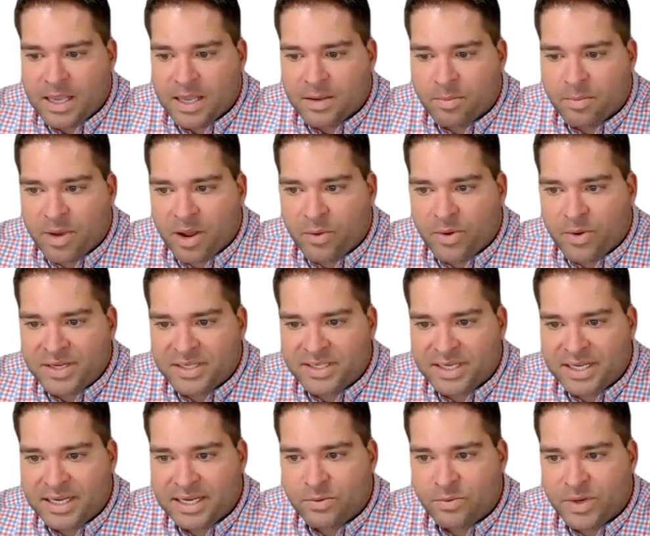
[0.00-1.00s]
But we
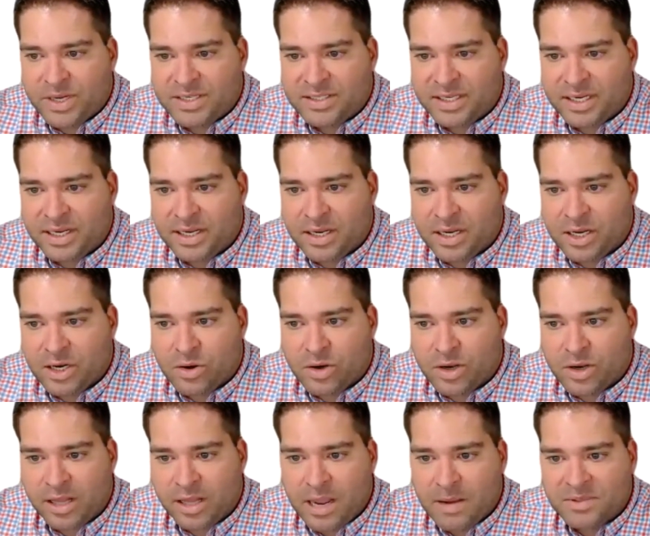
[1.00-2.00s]
see
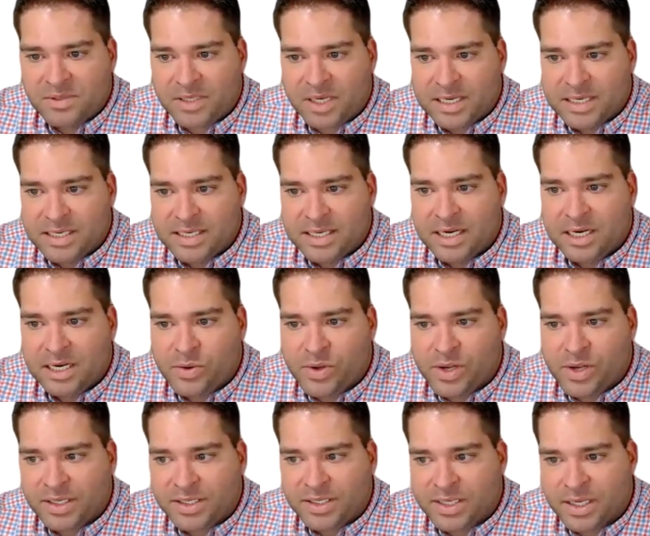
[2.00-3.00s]
claims
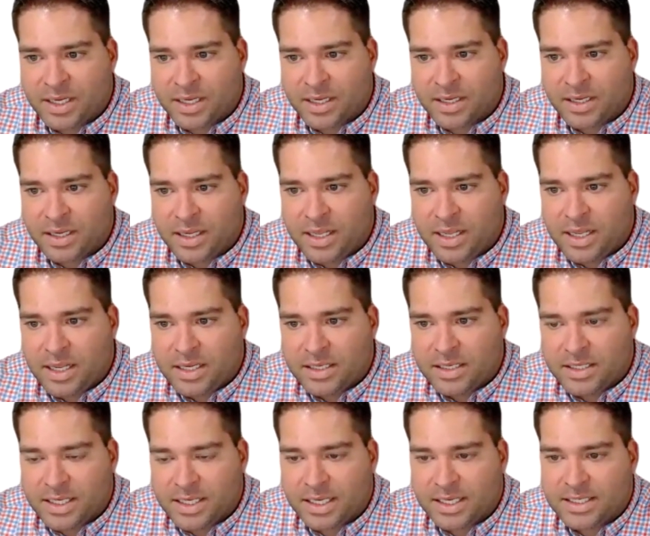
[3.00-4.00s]
continuing to
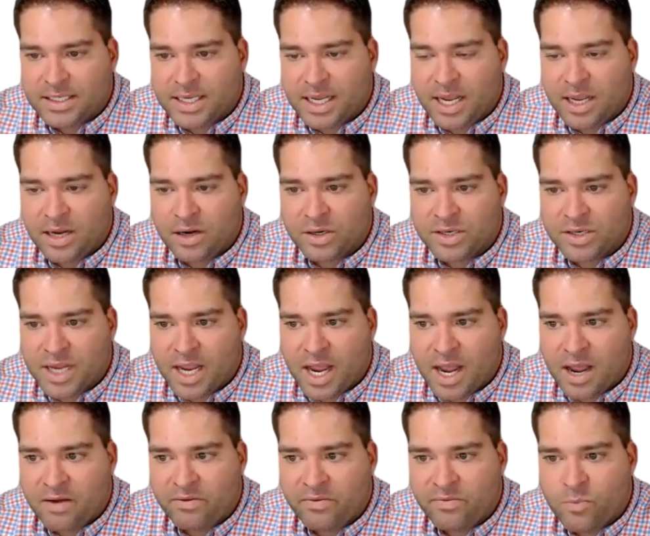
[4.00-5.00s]
contain or to
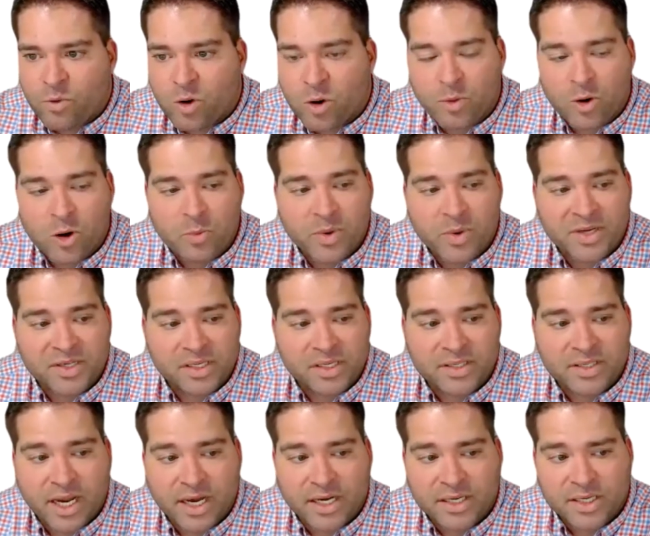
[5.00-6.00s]
have more purpose
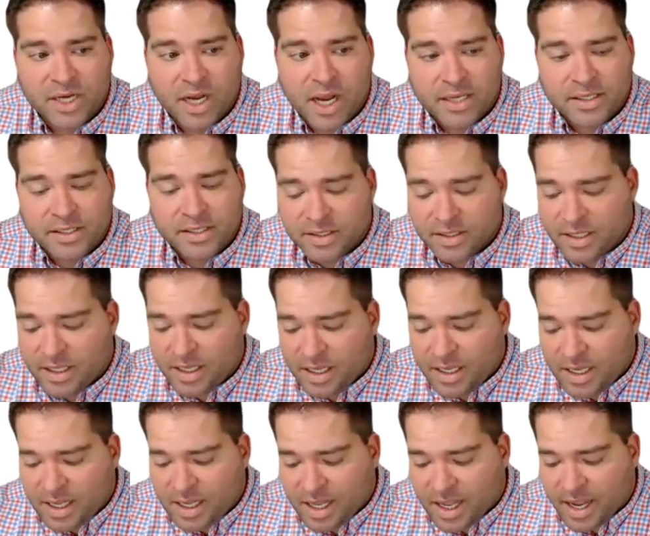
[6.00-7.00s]
inside JWTs
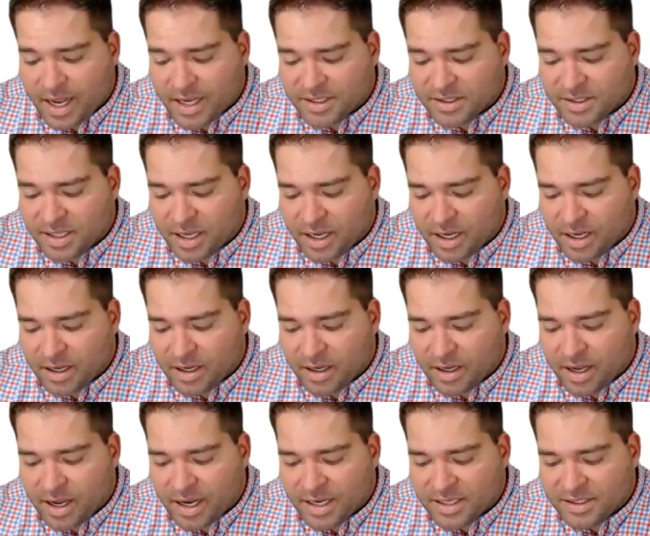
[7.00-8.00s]
as
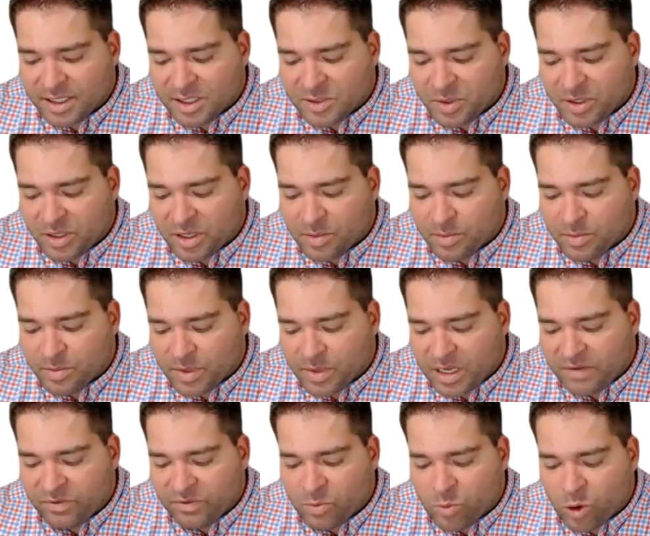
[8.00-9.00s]
these become
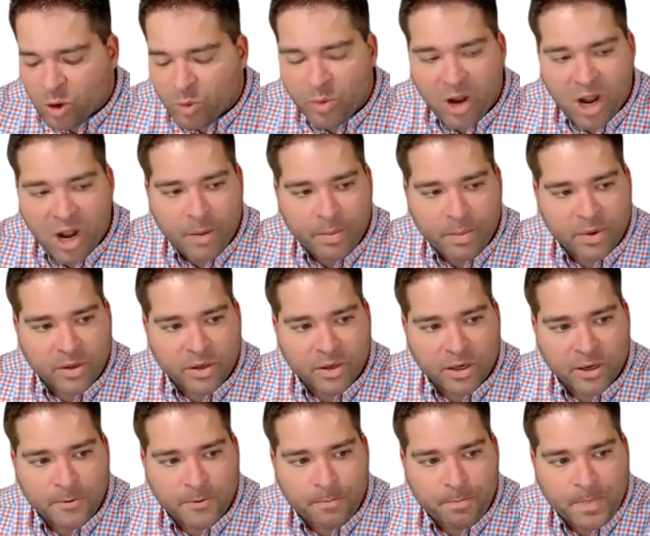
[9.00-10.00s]
even more
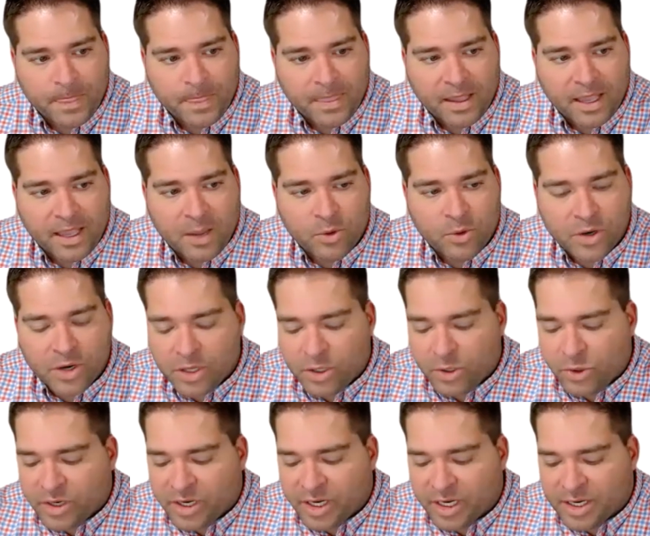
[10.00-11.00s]
popular, and we're
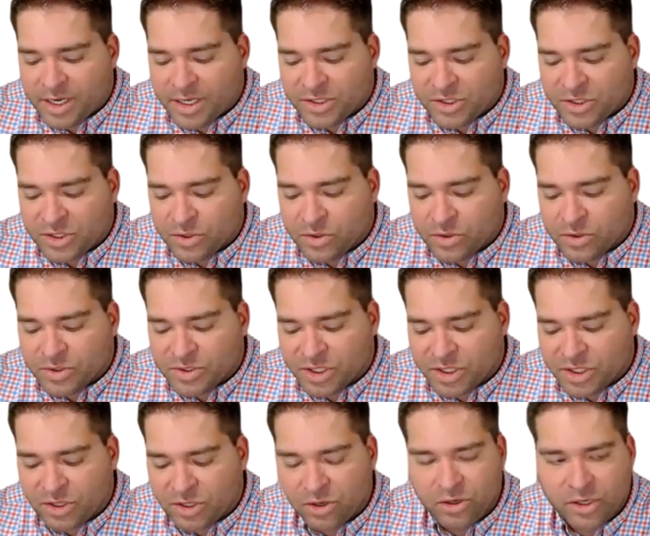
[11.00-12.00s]
including additional
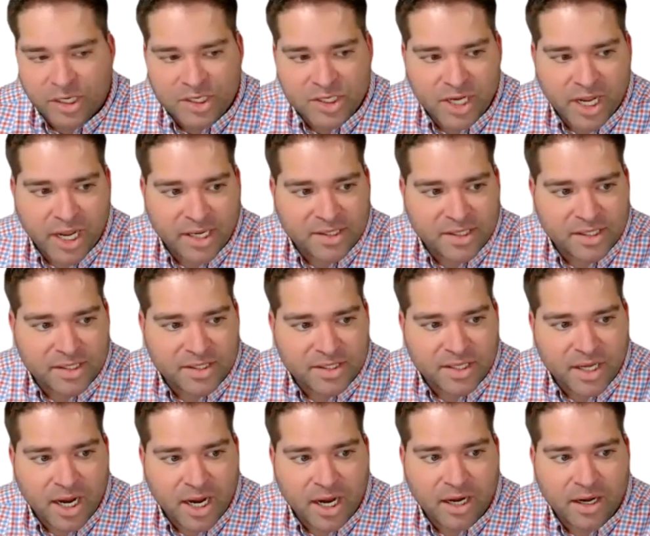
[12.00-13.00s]
security checks
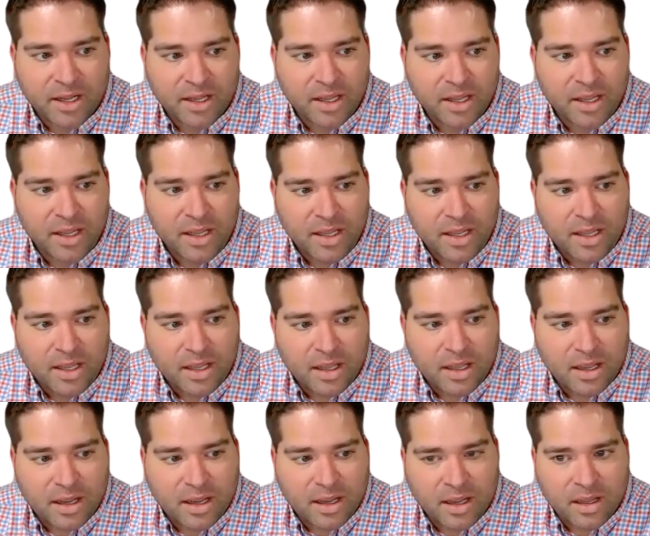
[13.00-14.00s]
inside
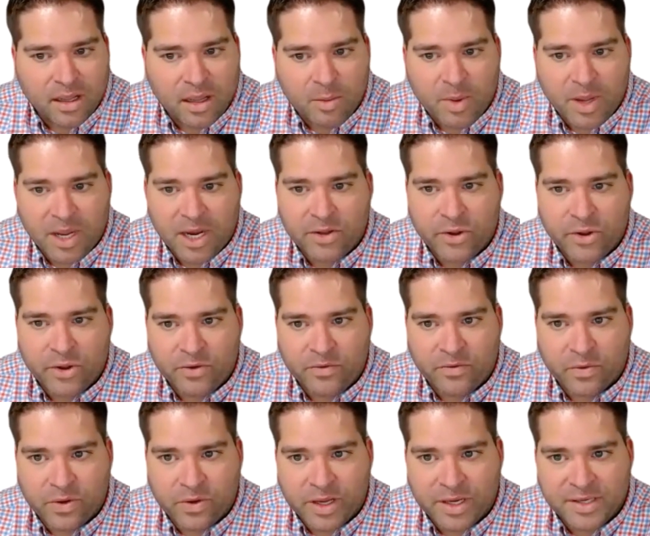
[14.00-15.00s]
the payload
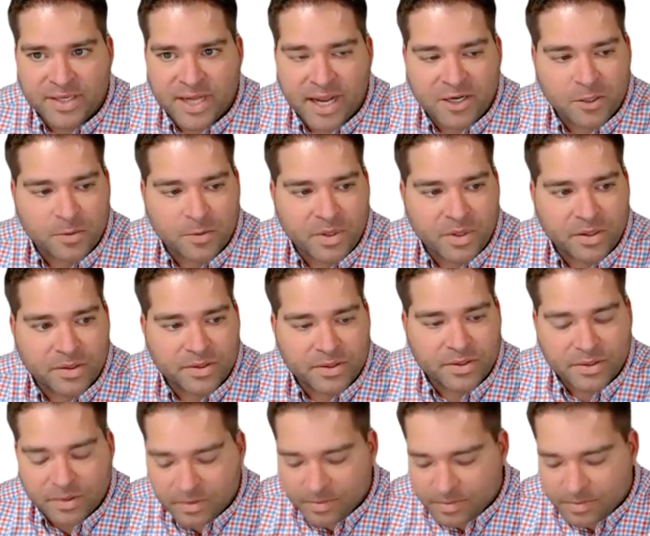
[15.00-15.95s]
for these attributes.